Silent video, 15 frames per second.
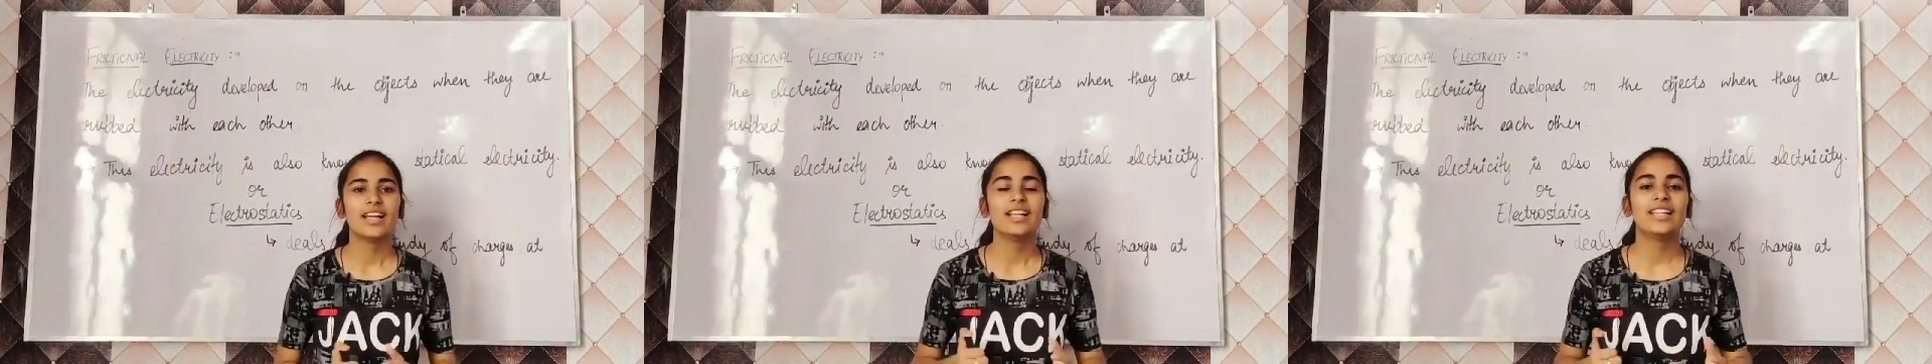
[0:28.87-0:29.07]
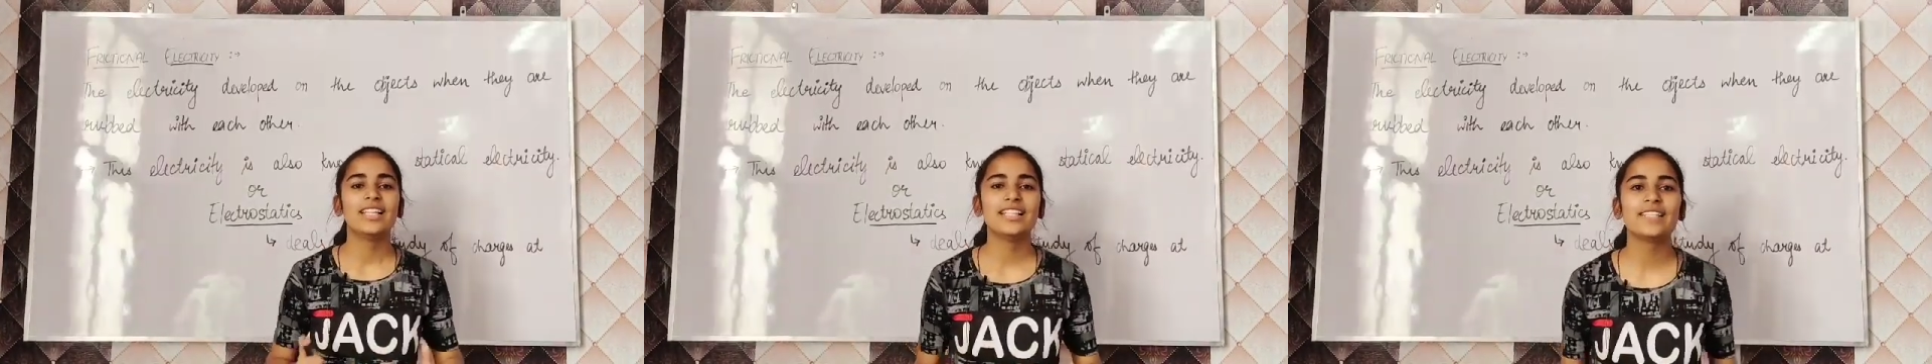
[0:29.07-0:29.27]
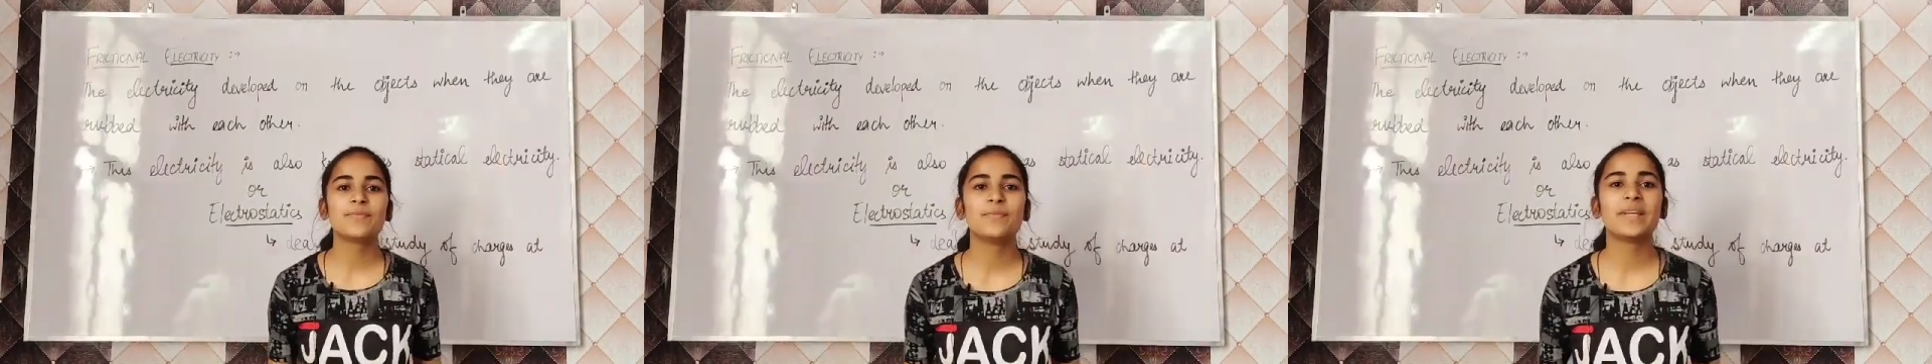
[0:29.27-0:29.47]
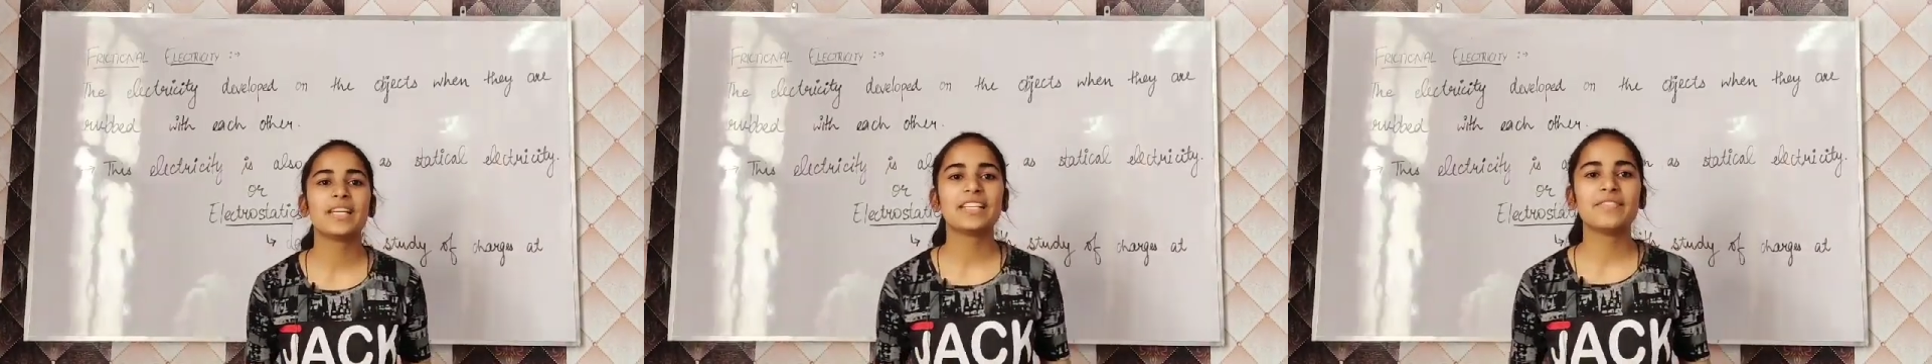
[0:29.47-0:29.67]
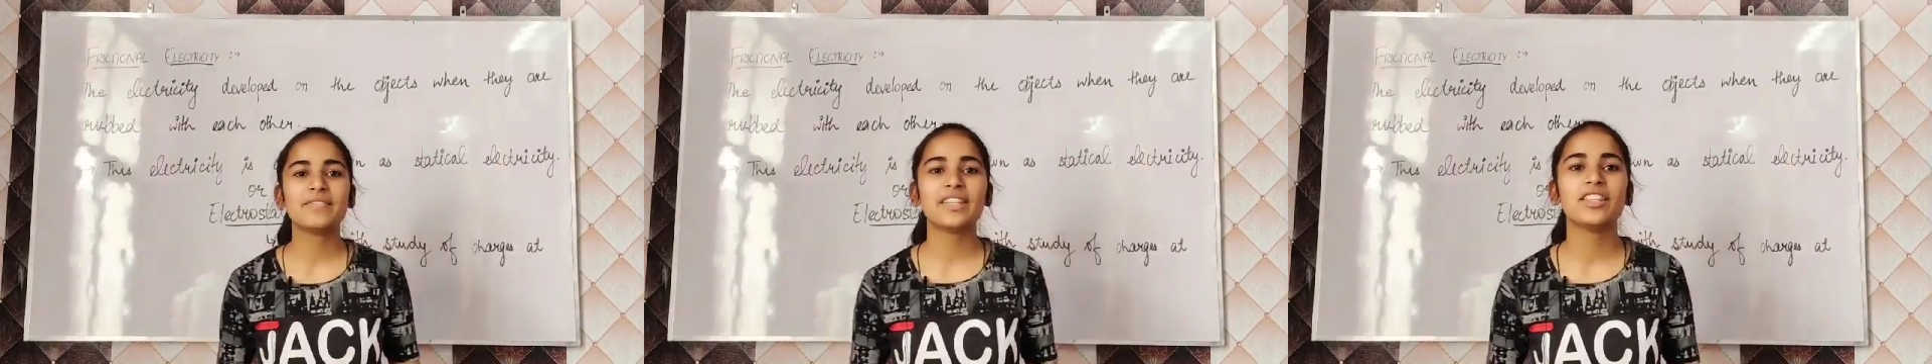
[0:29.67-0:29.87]
Let's
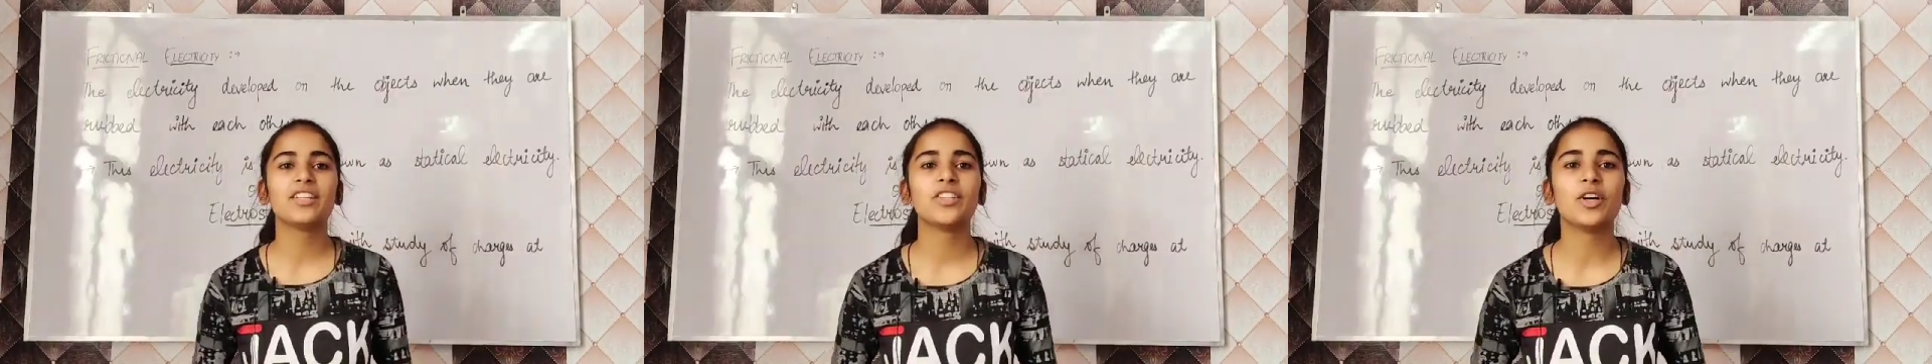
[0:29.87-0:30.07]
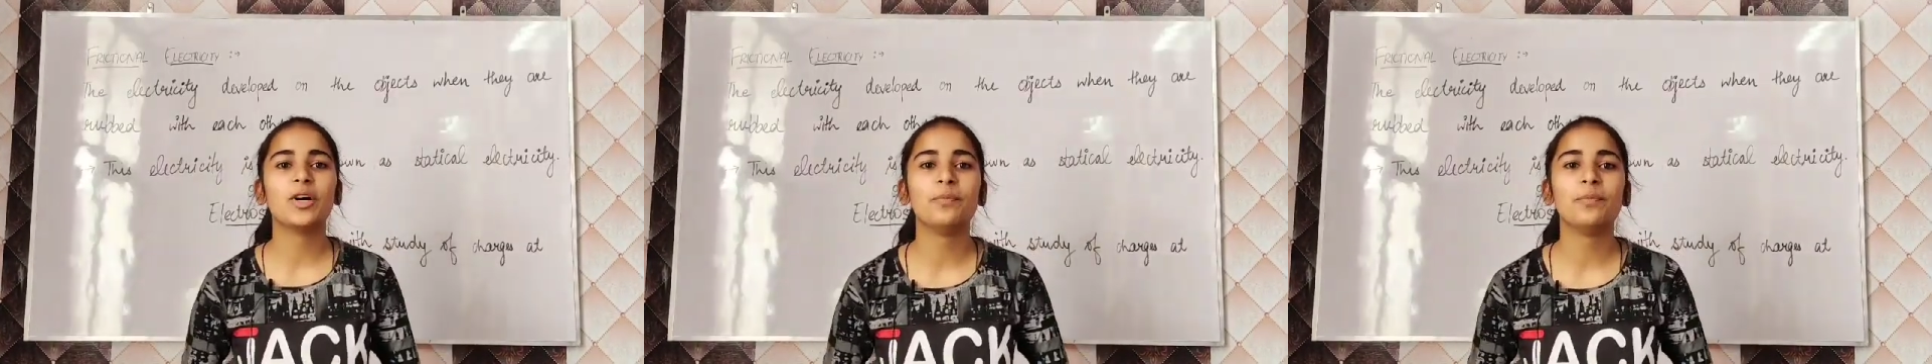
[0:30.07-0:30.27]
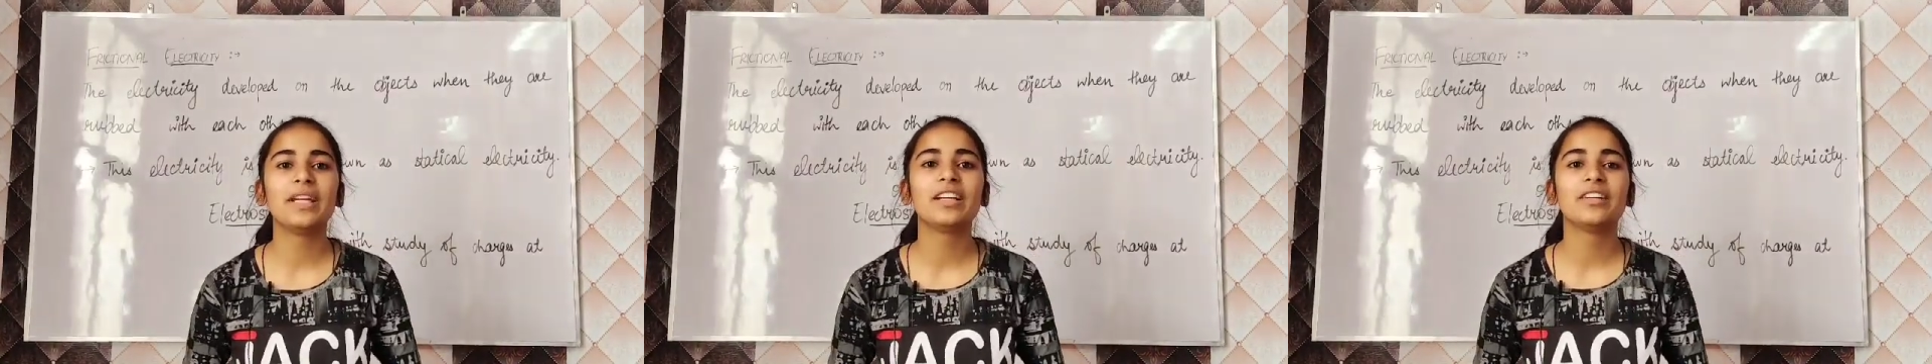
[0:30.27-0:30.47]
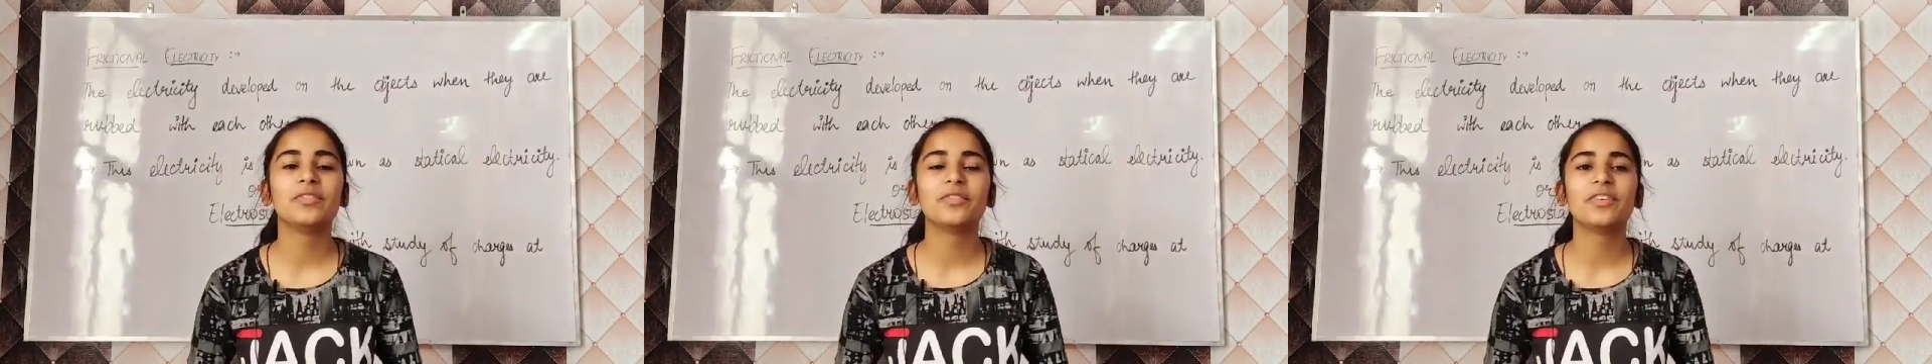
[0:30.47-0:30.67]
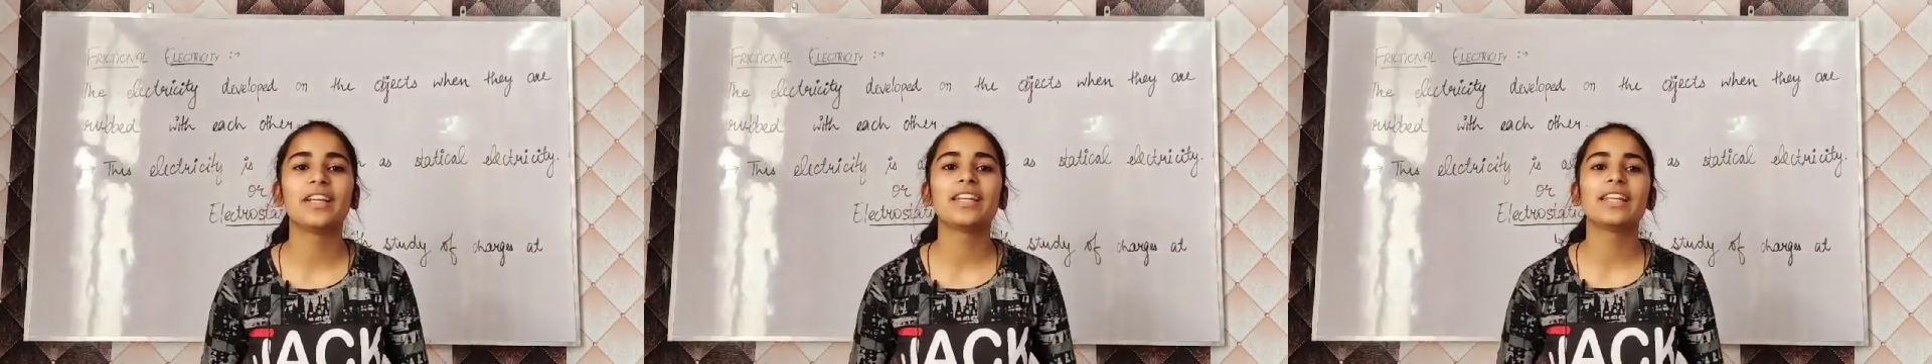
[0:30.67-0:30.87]
begin with the topic
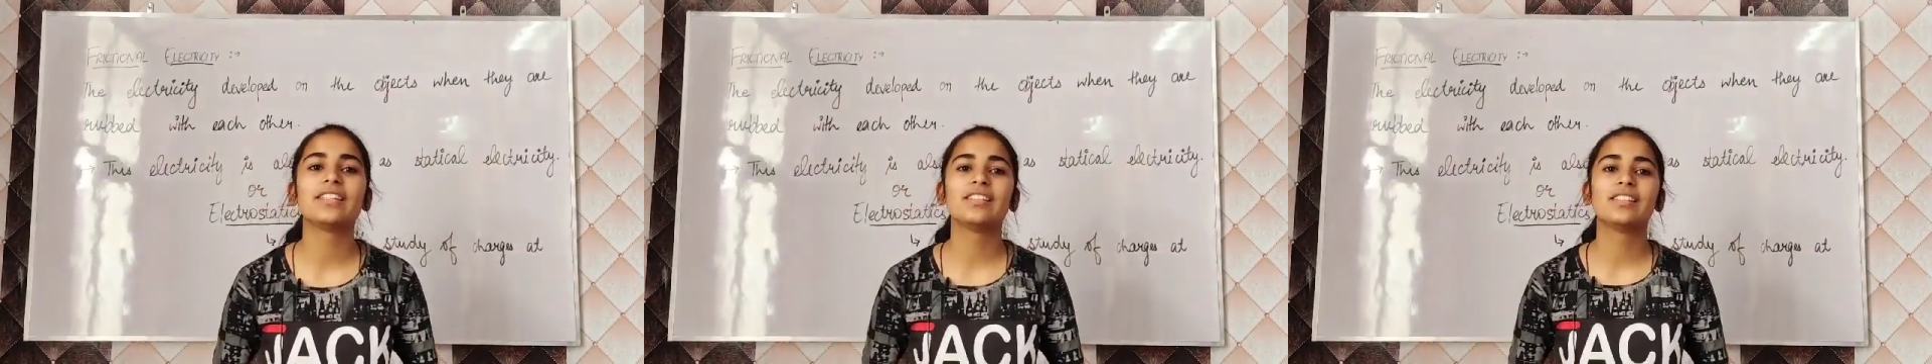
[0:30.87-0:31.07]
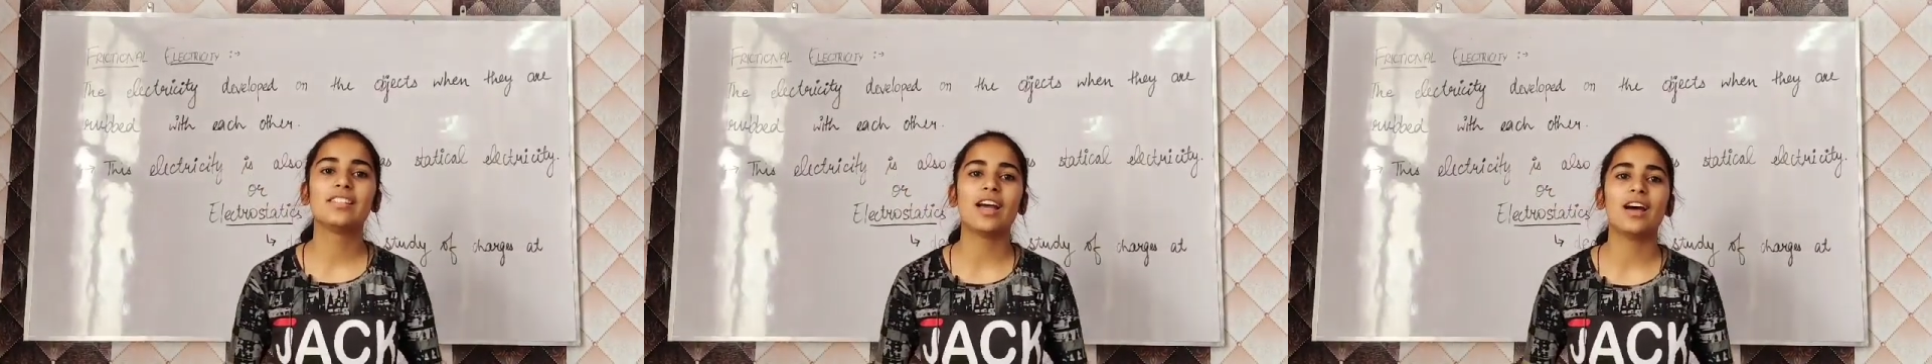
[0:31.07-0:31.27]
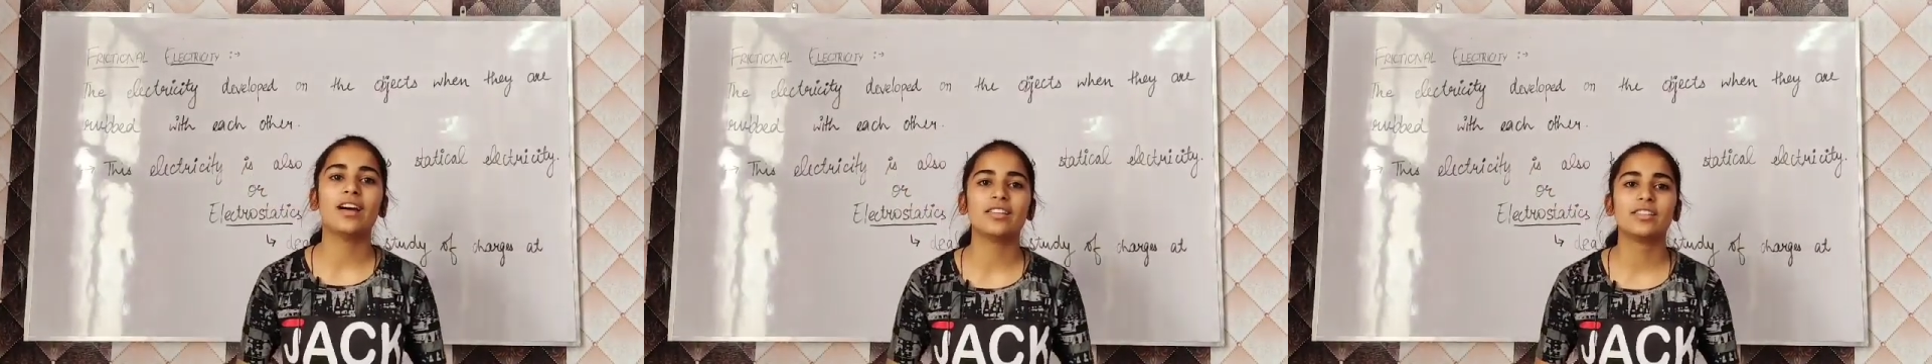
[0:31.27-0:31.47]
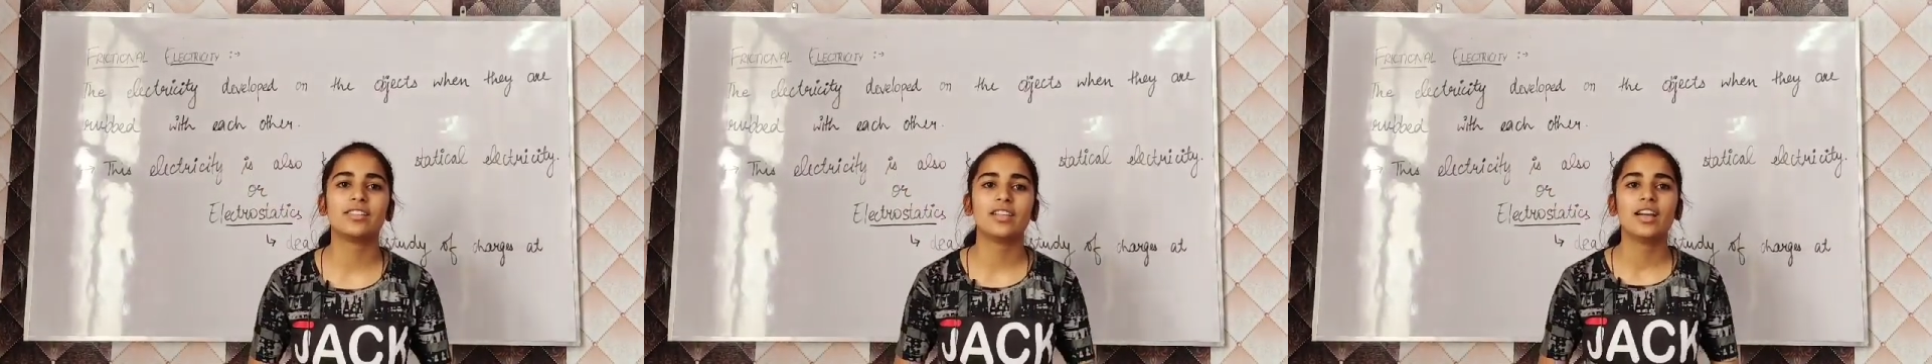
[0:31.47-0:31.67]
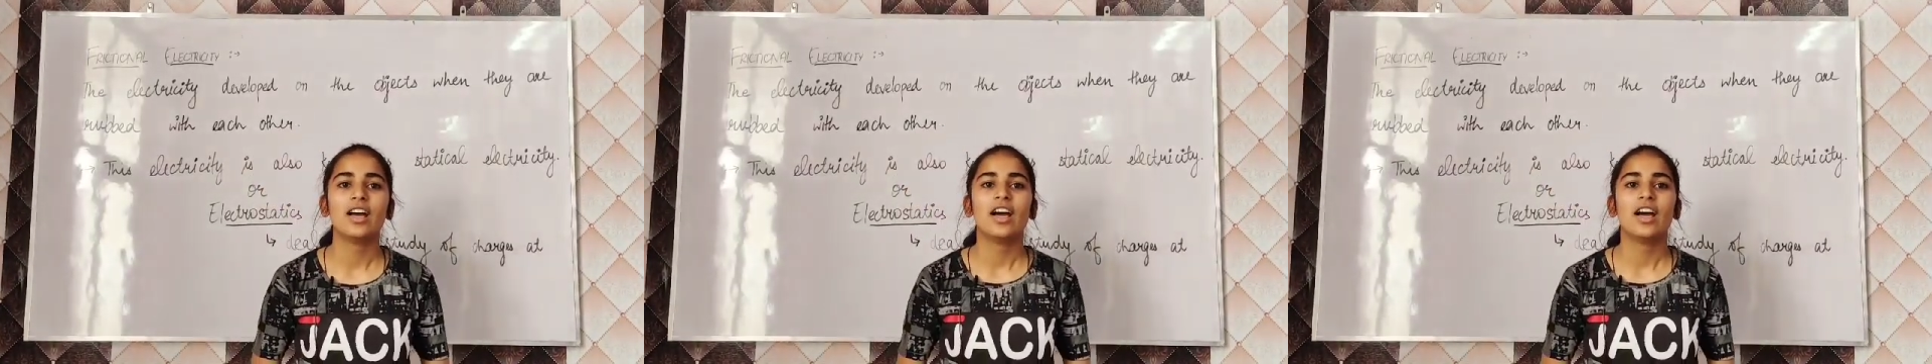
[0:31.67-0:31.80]
what is charge.